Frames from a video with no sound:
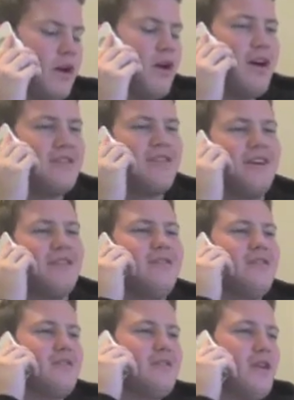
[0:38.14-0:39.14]
Hi Tanya,
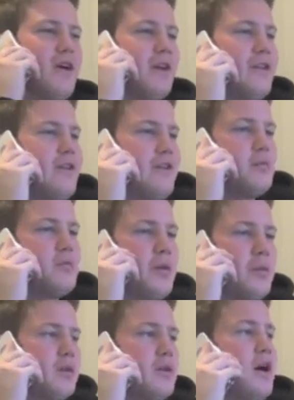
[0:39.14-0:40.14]
it's Tyler here from Top
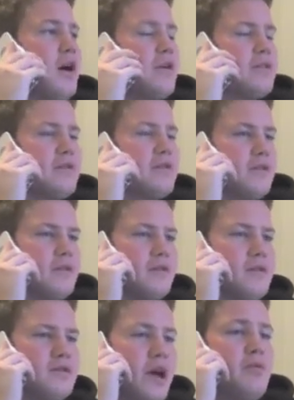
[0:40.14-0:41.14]
of the Class,
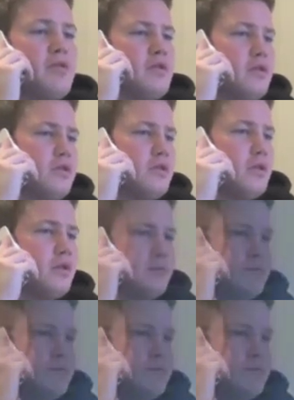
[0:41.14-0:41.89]
James's new tutor.